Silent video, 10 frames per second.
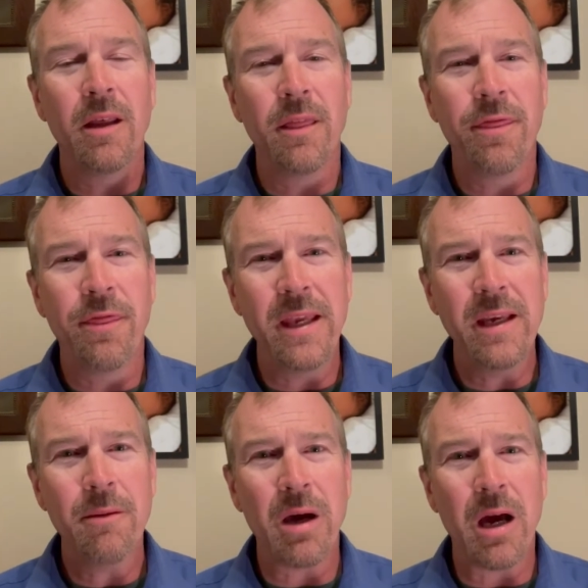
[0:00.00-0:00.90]
think
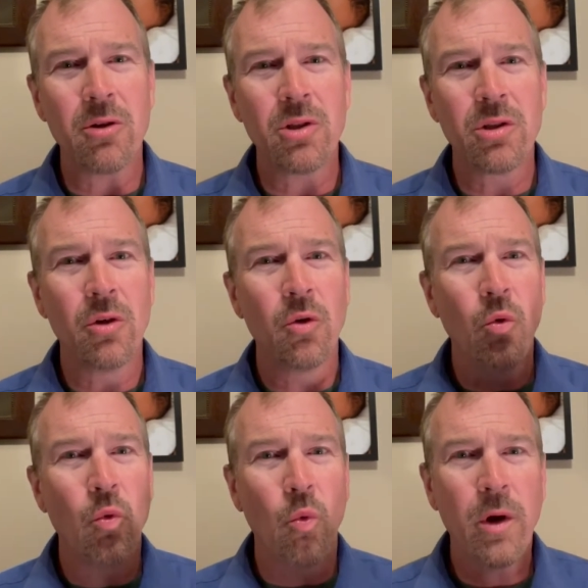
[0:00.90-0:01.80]
about,
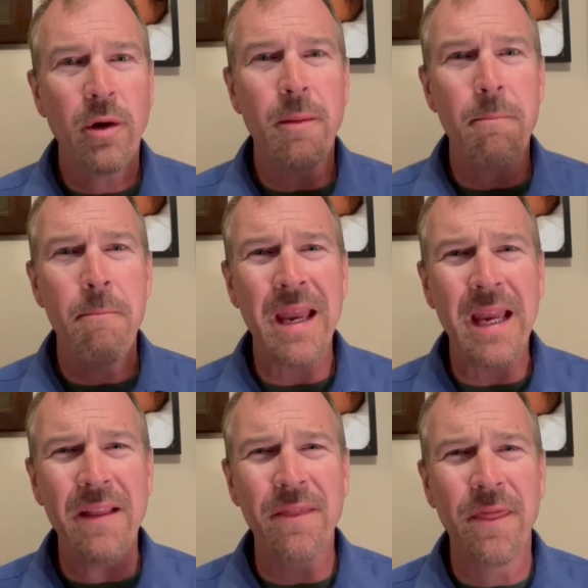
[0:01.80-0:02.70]
what are the
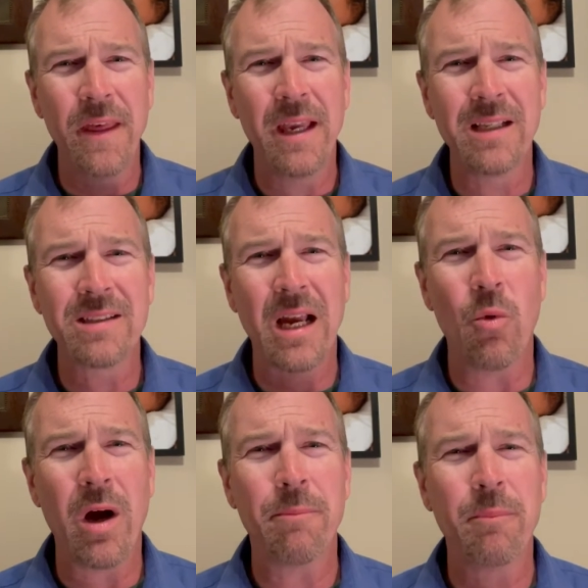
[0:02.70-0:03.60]
main things I
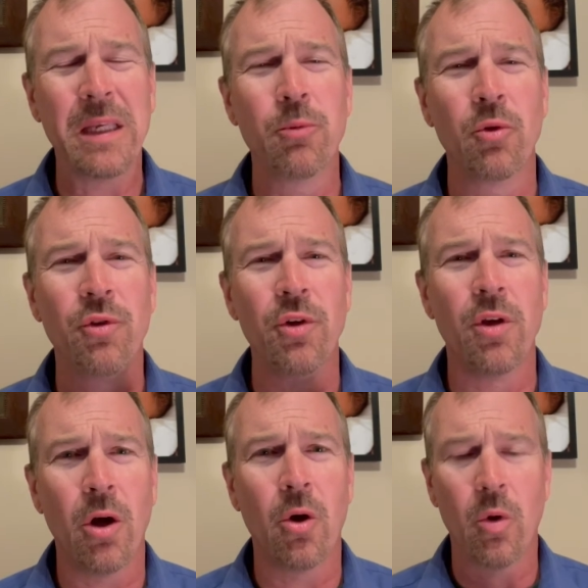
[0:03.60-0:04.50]
want people to
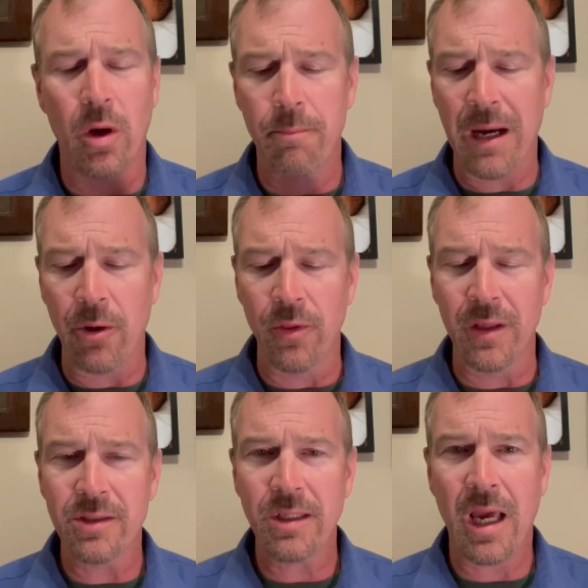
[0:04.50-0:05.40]
know about
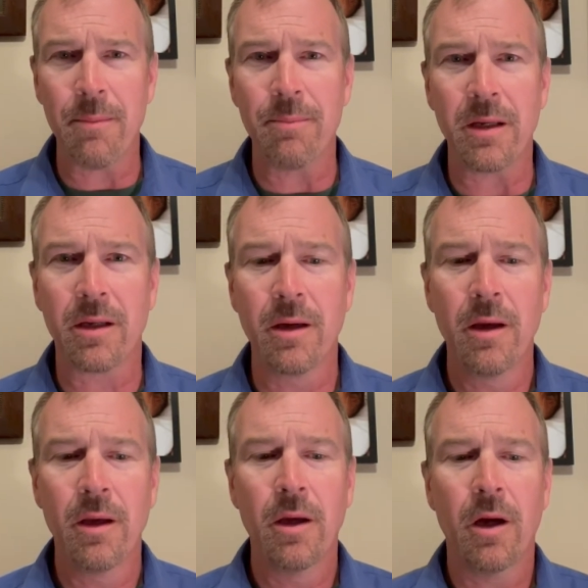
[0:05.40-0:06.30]
this topic?
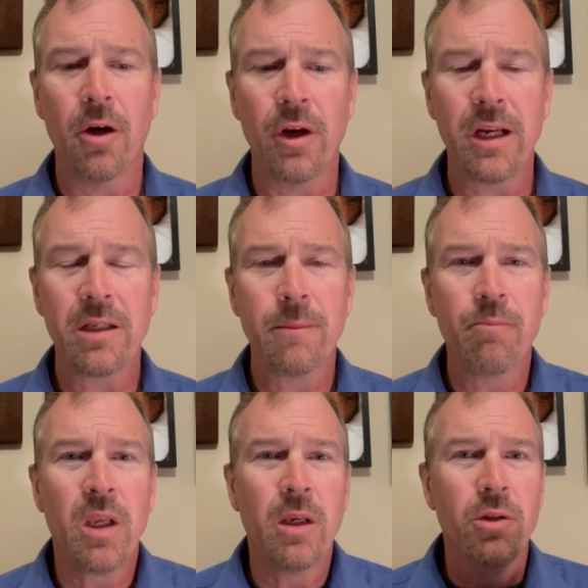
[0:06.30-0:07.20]
All right.
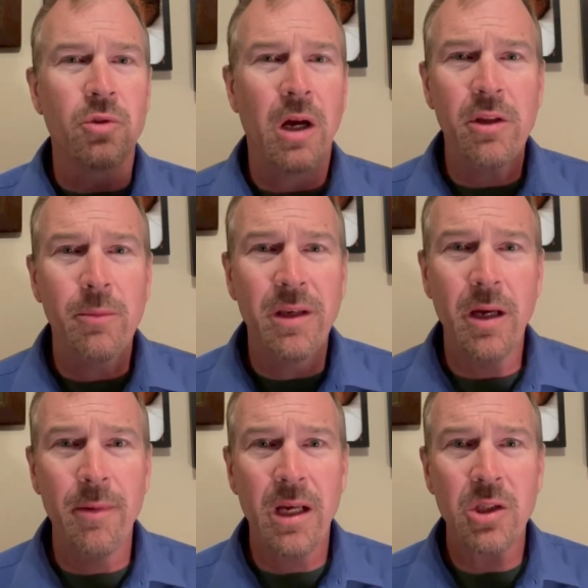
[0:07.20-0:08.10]
So how do you
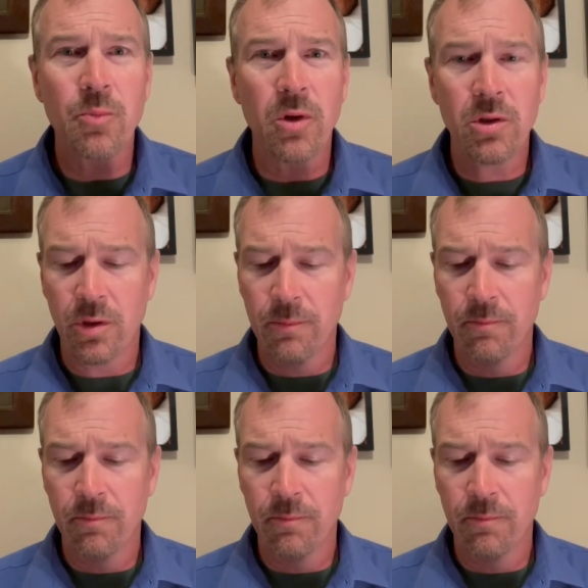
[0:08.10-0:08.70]
become an expert?